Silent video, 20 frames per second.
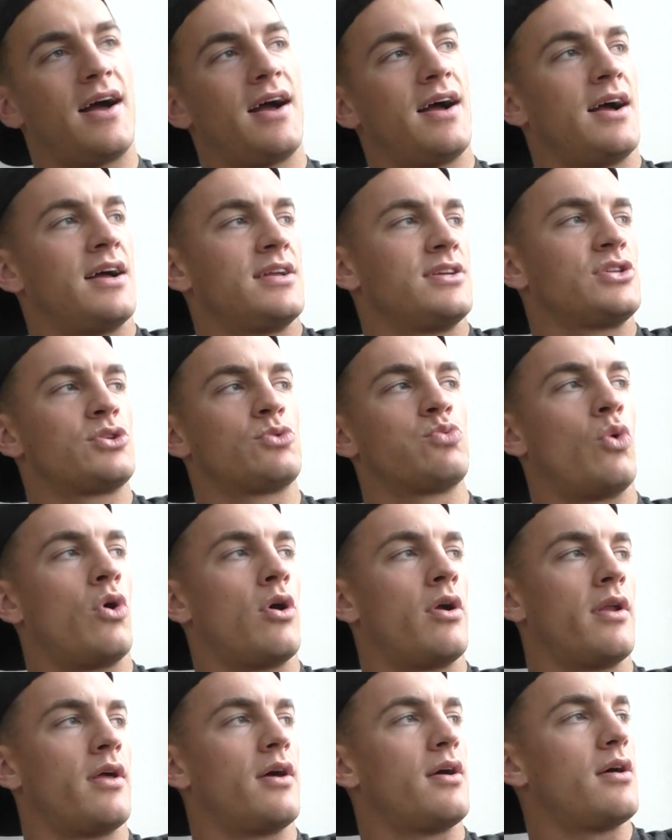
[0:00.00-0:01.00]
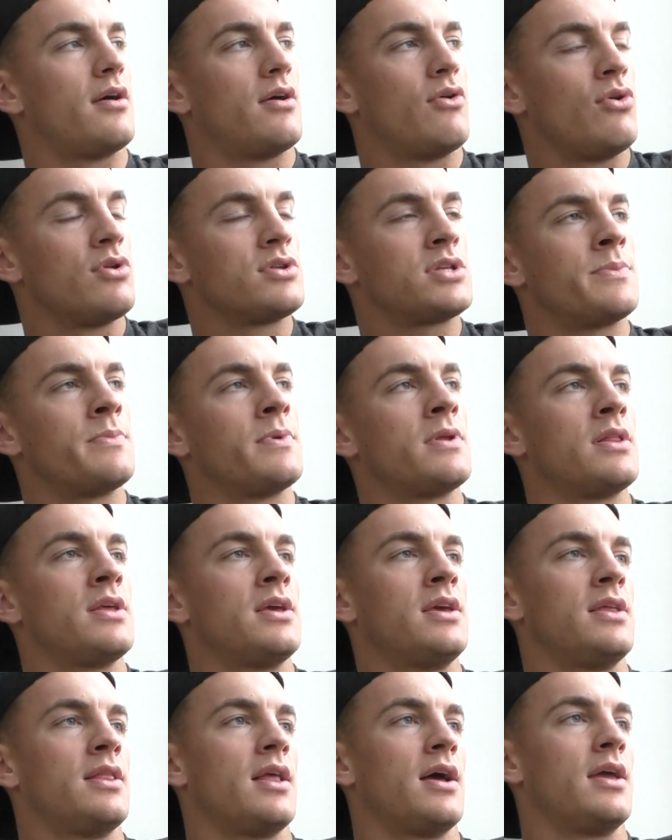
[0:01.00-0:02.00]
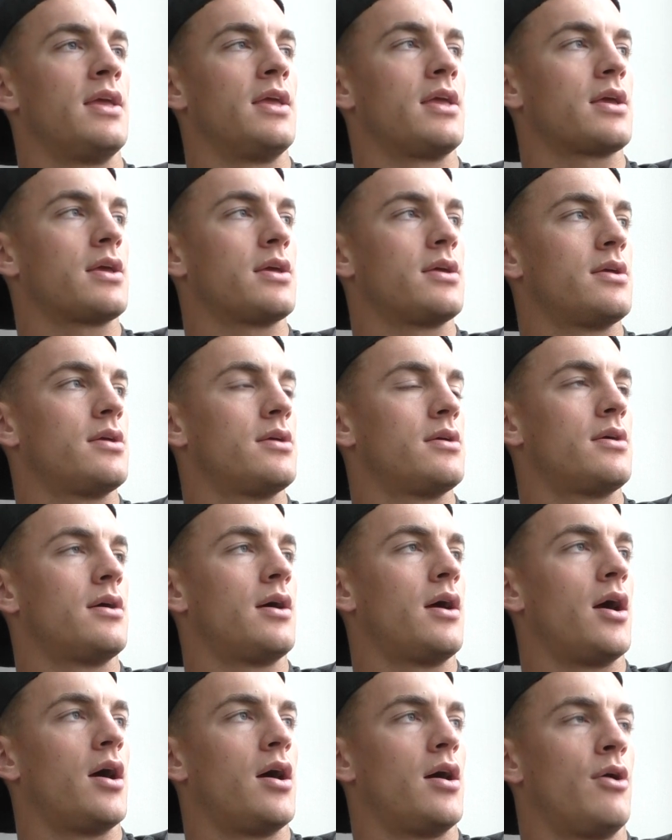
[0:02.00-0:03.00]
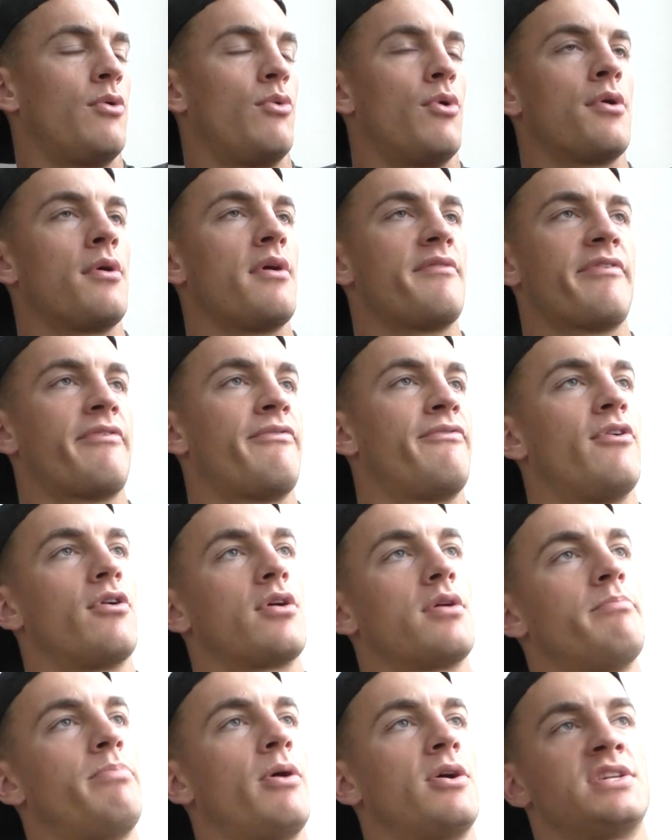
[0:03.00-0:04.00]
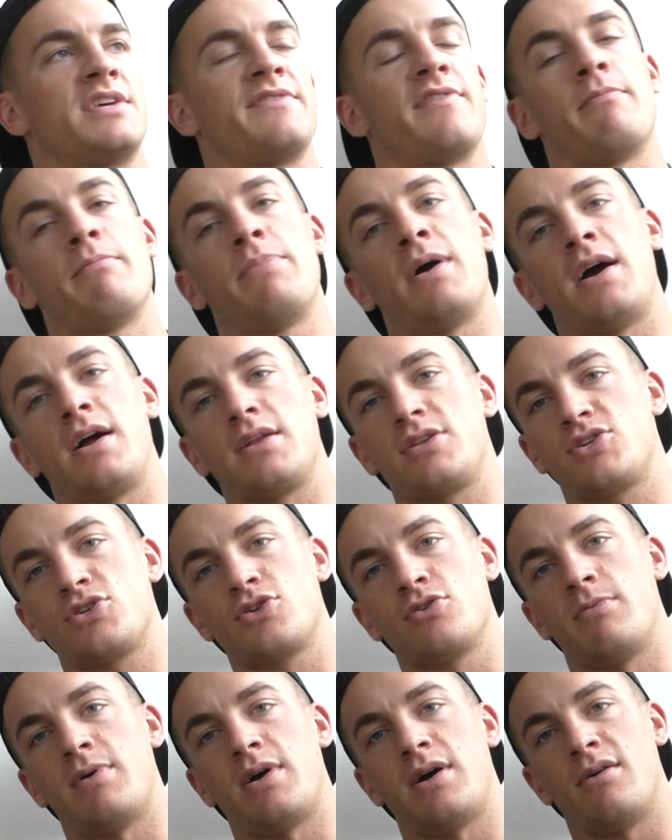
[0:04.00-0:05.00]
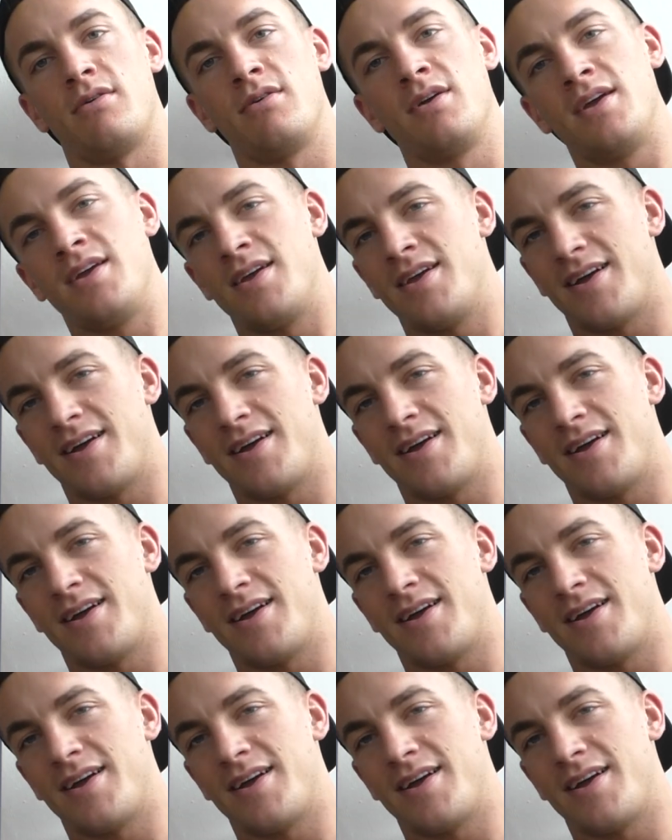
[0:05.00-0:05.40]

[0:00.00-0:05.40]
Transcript: I just want, ultimately, like, I want to have a fucking positive impact somehow.